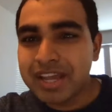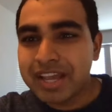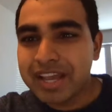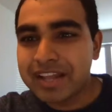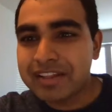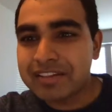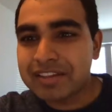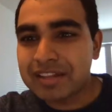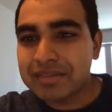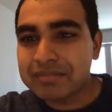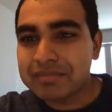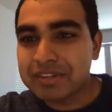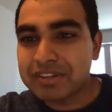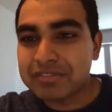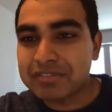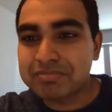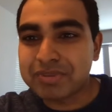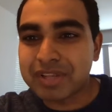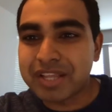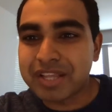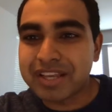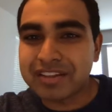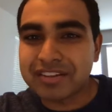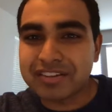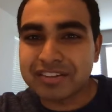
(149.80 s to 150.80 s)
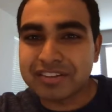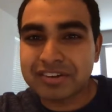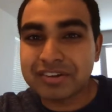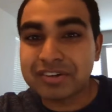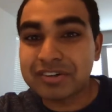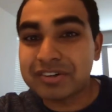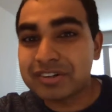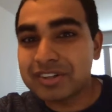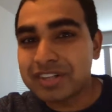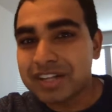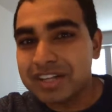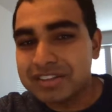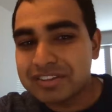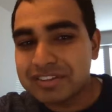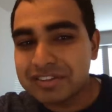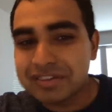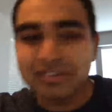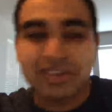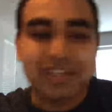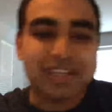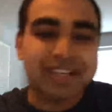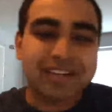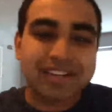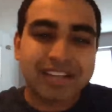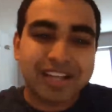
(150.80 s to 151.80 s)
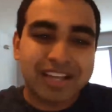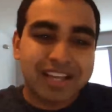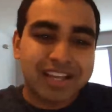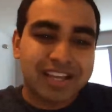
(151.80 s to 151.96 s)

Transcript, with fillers: ends up displaying a circle on screen.